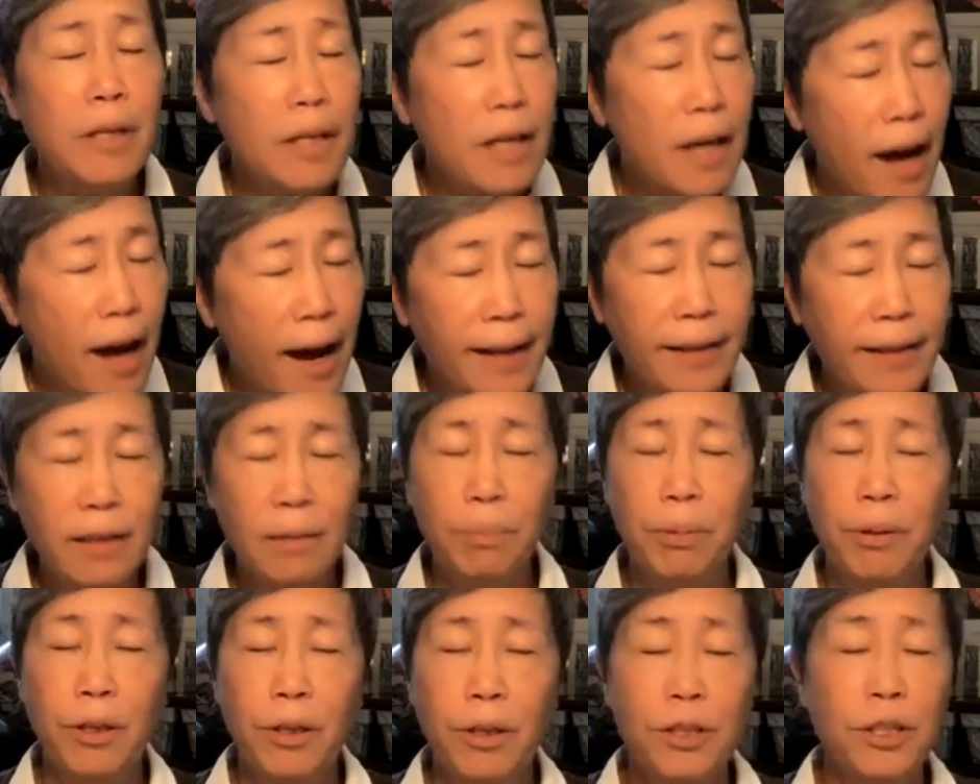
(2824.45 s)
not the
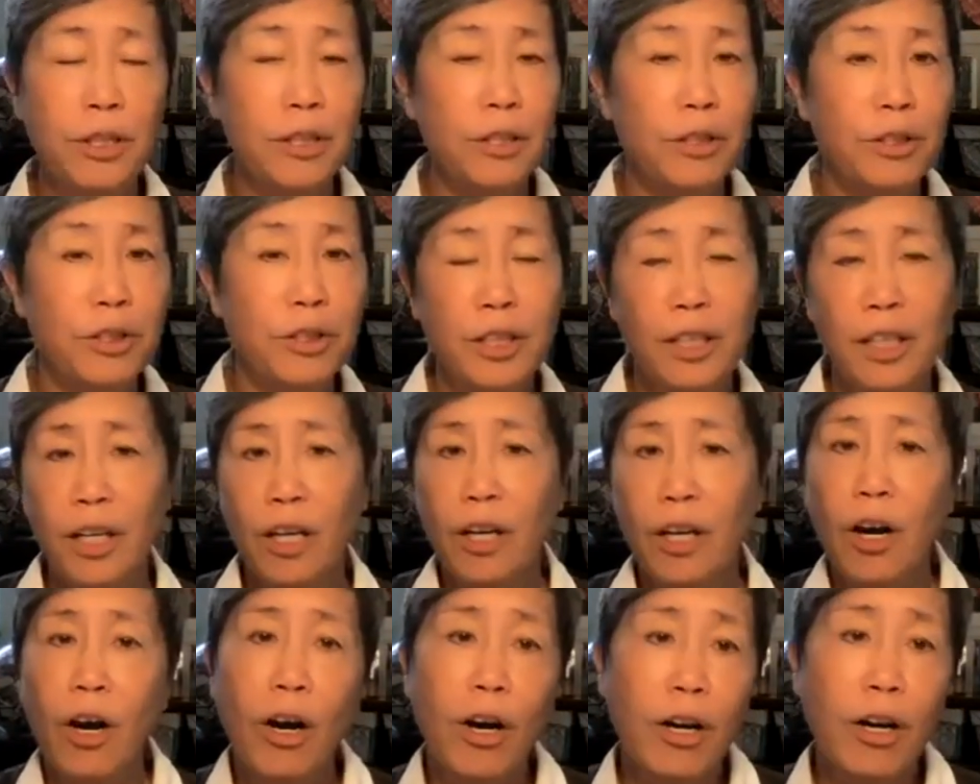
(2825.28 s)
person who's going to
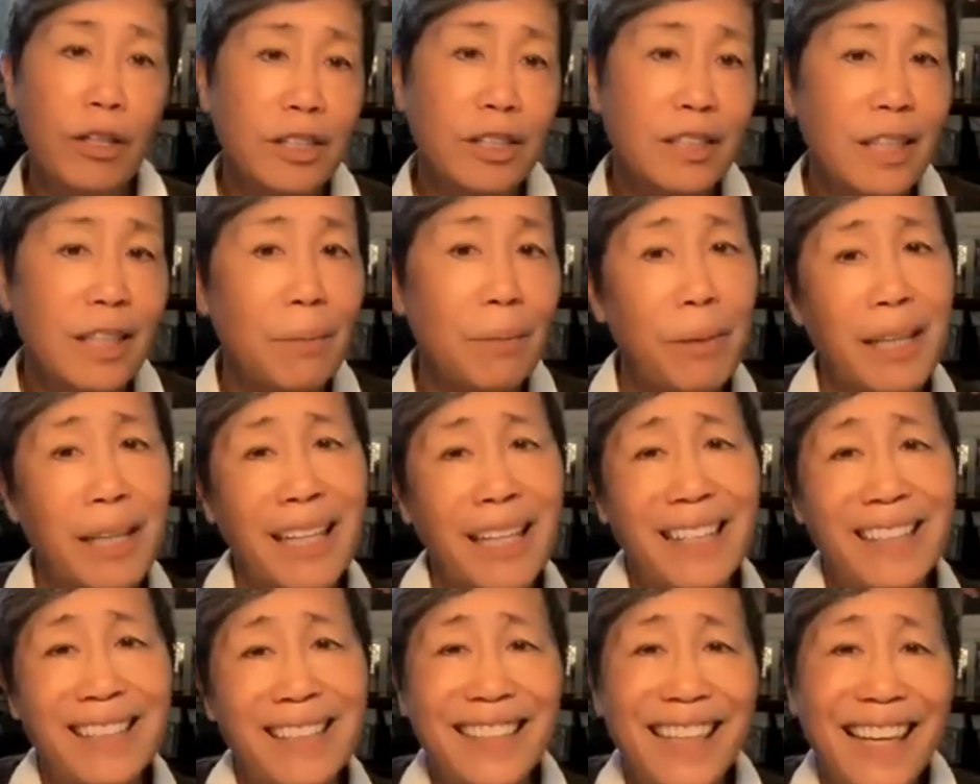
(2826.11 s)
call somebody
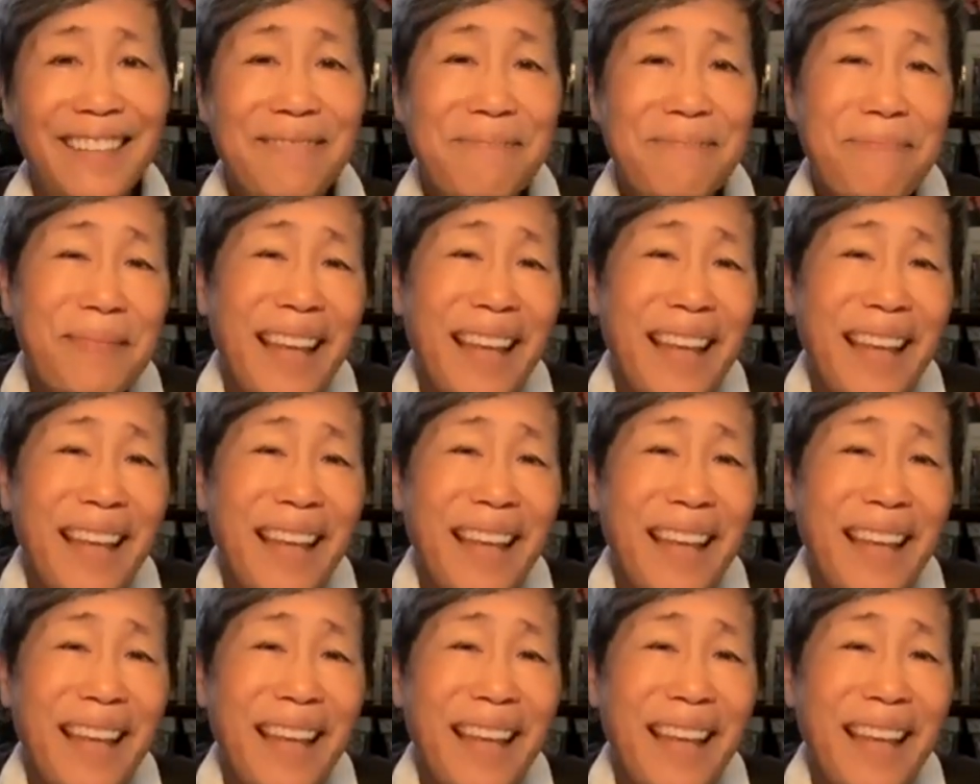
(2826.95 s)
and say,